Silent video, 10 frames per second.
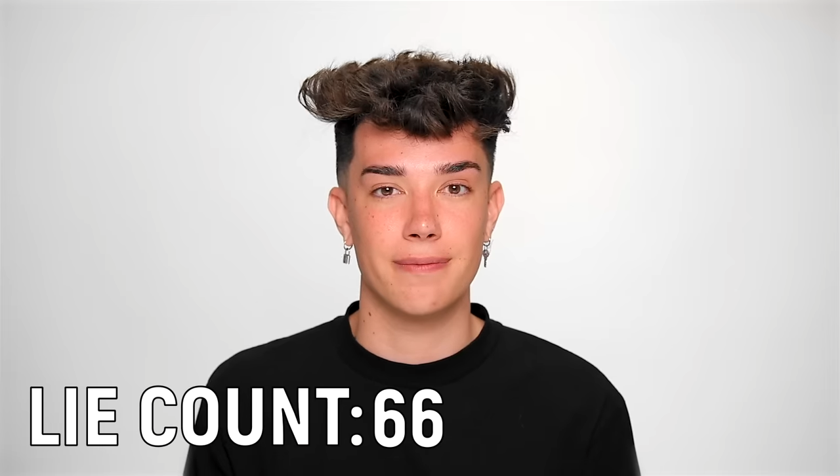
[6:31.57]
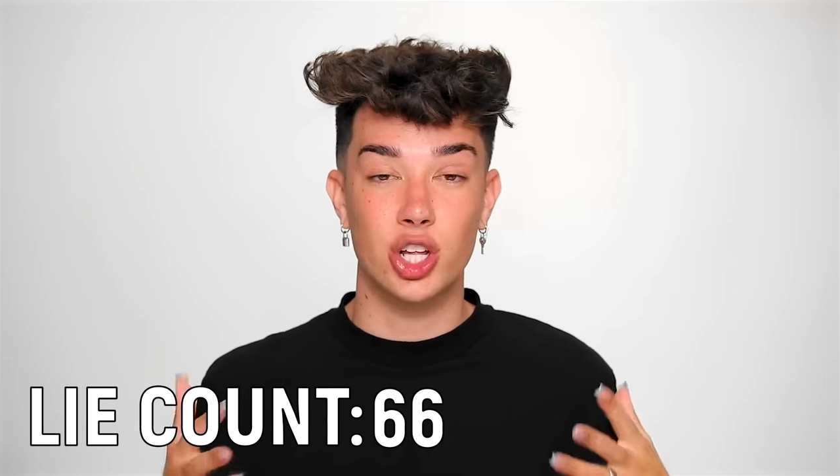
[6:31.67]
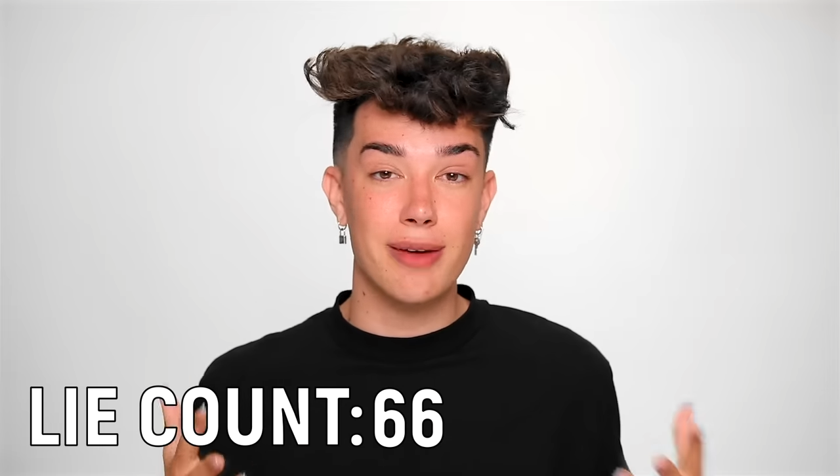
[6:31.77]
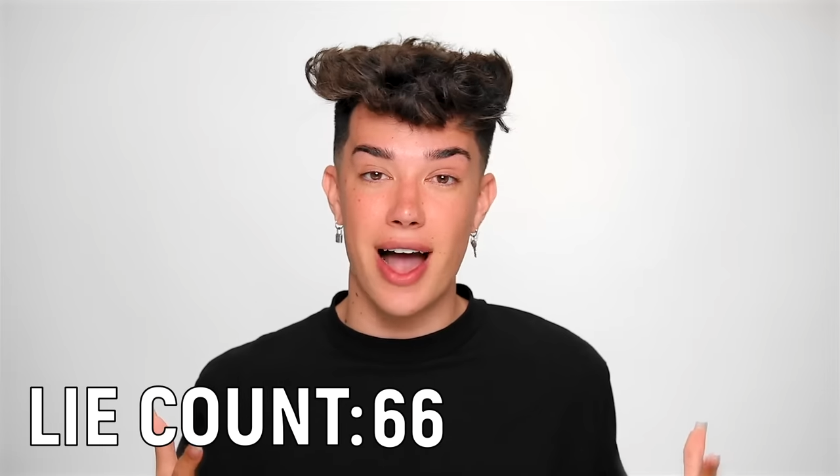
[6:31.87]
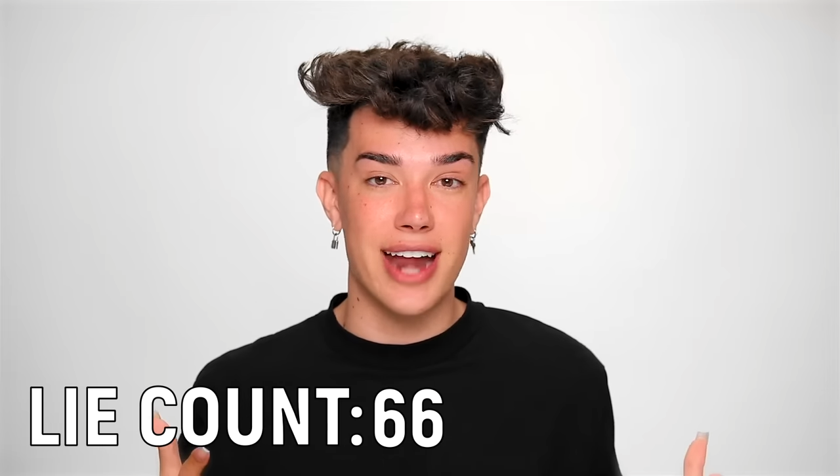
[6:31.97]

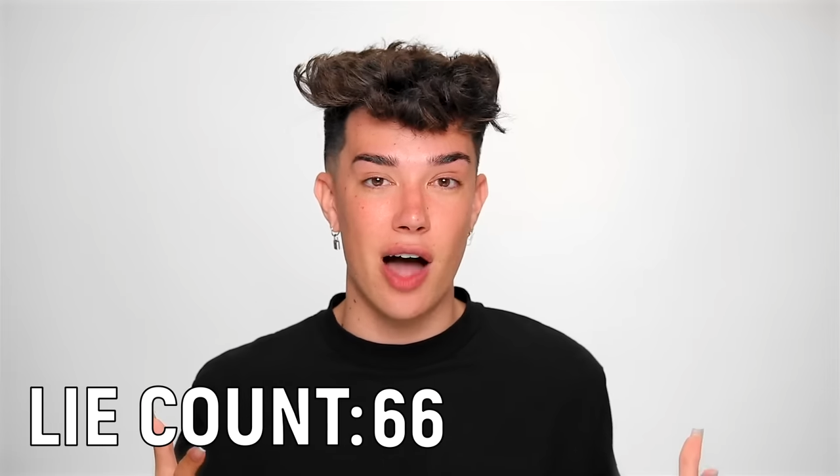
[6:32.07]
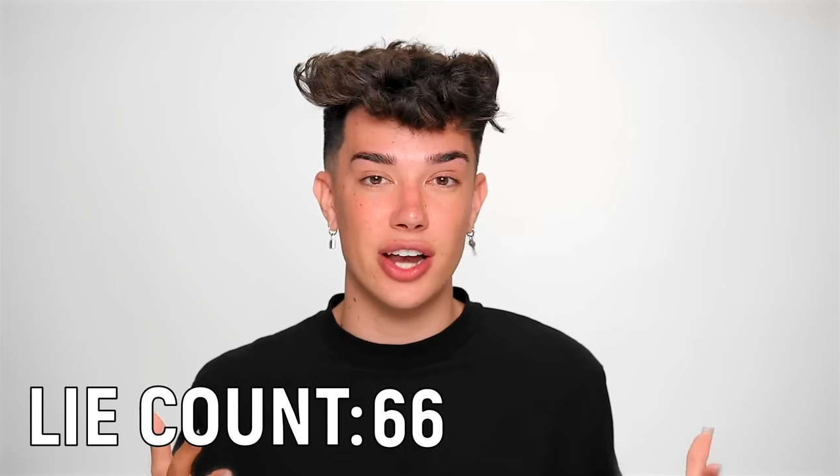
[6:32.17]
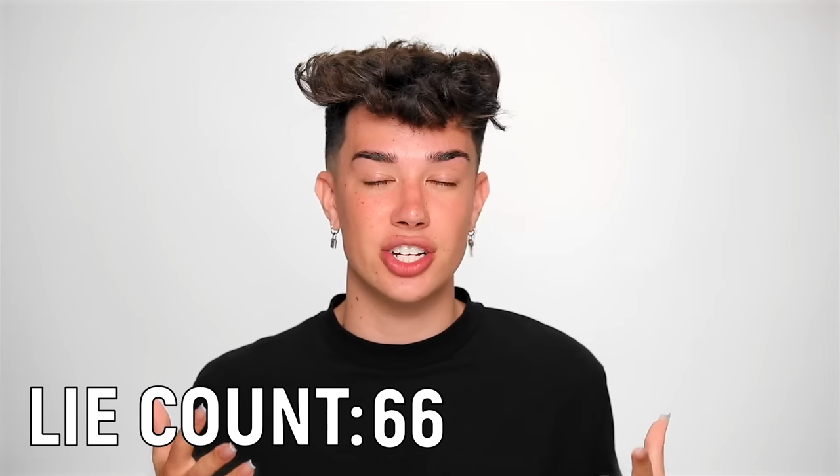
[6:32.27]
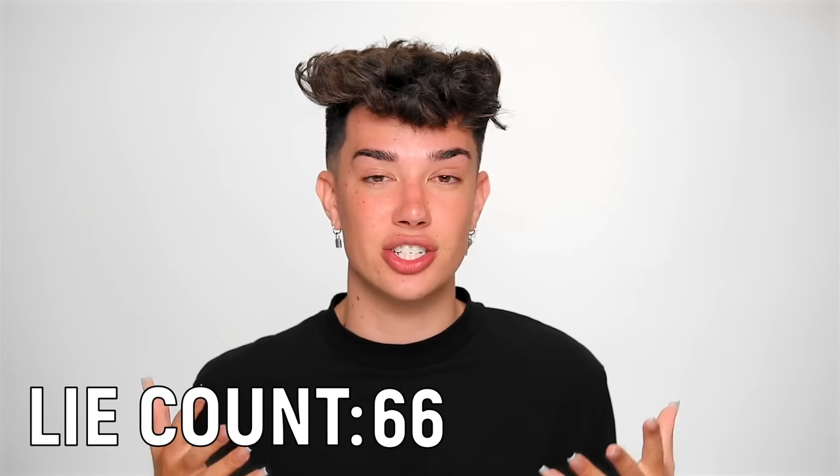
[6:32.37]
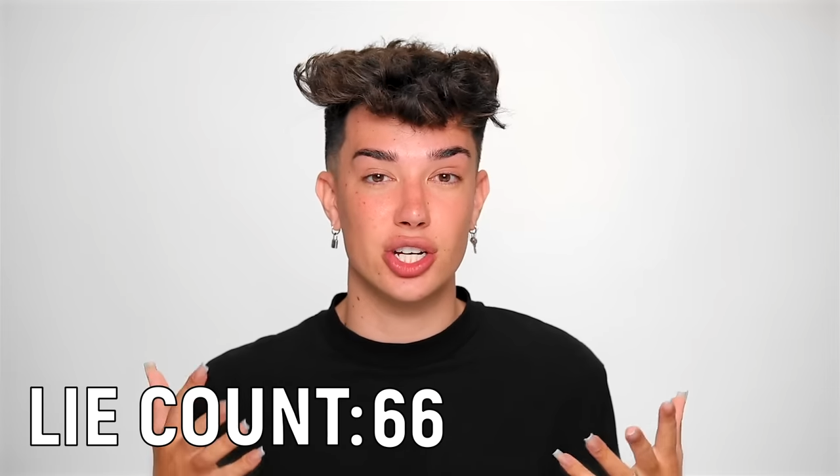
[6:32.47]
Looking back now
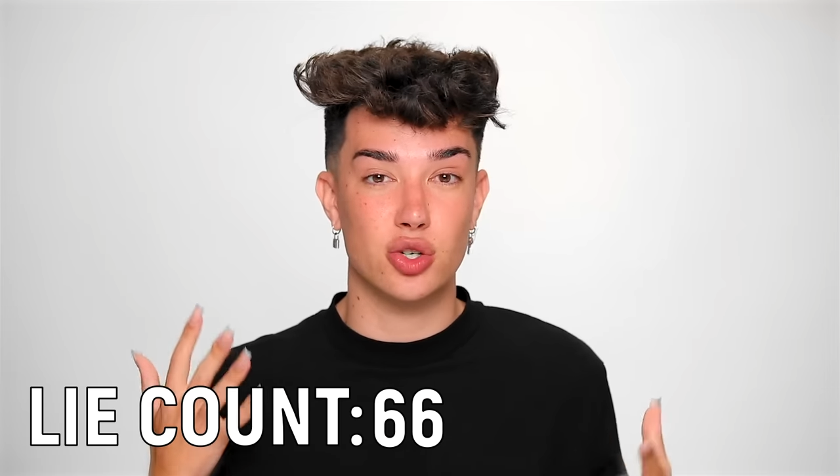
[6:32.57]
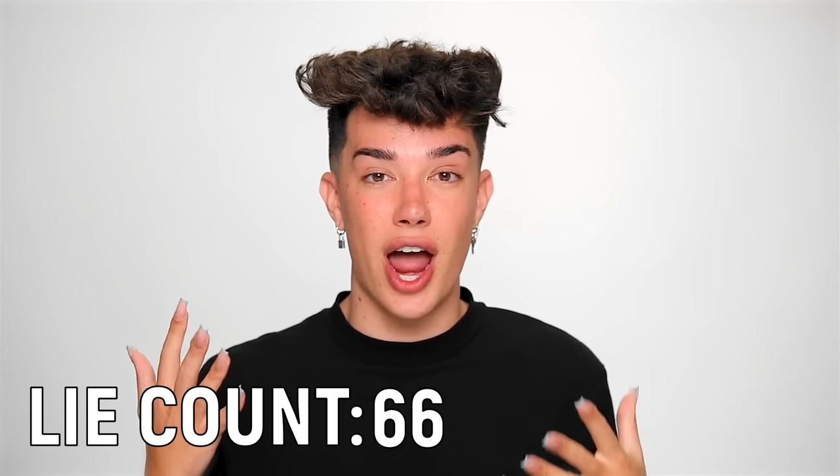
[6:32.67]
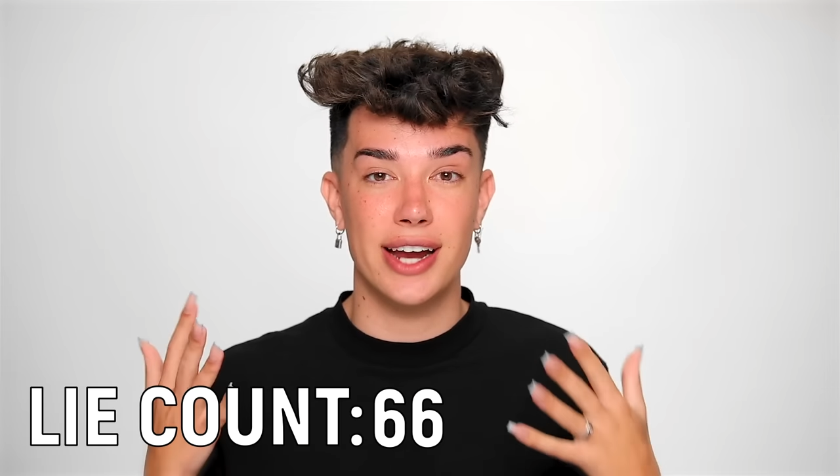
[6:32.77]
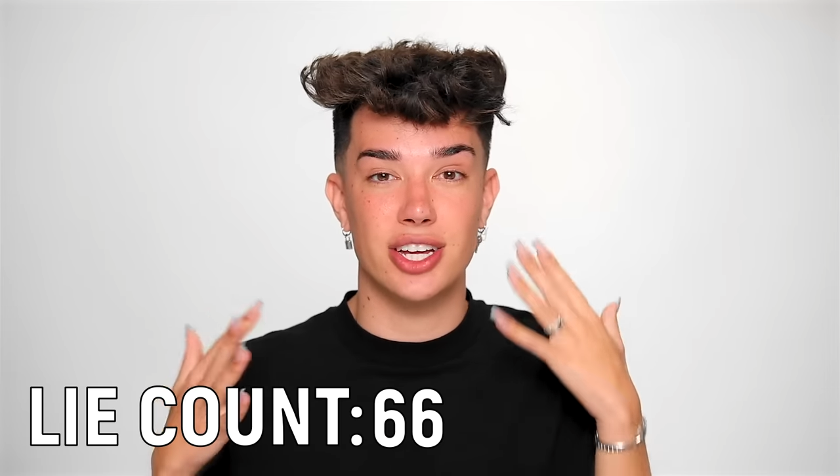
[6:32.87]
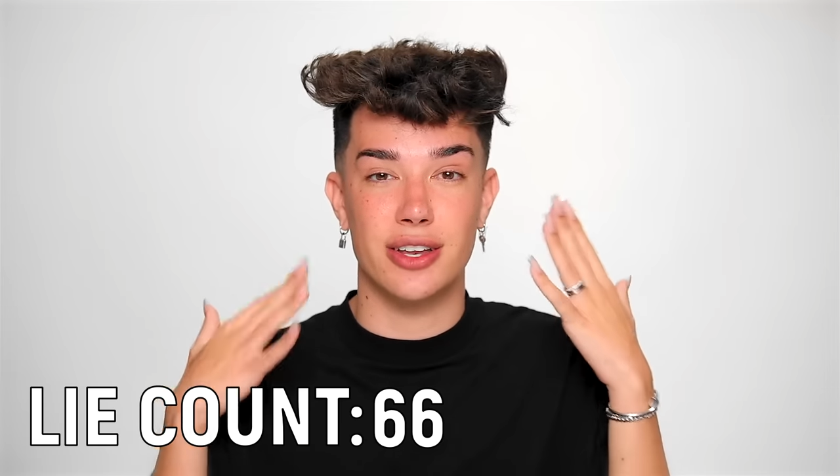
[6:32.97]
and just
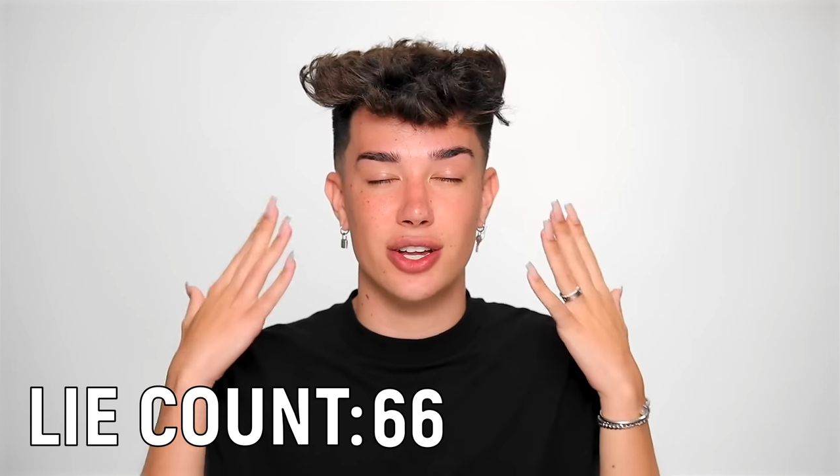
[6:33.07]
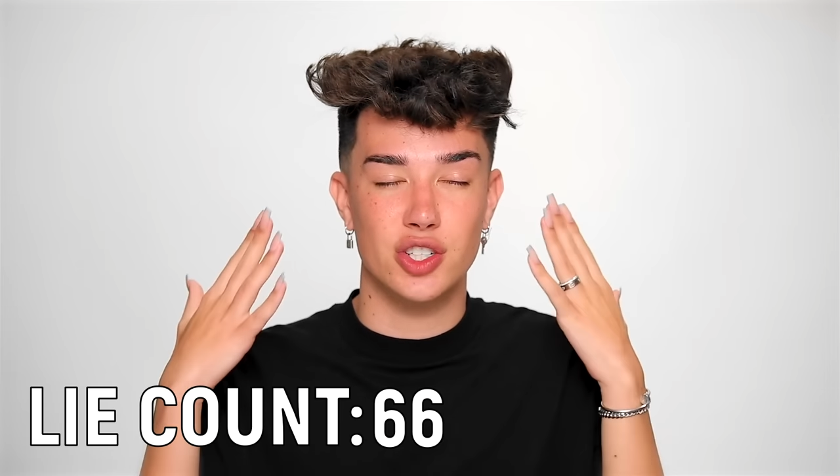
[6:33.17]
trying to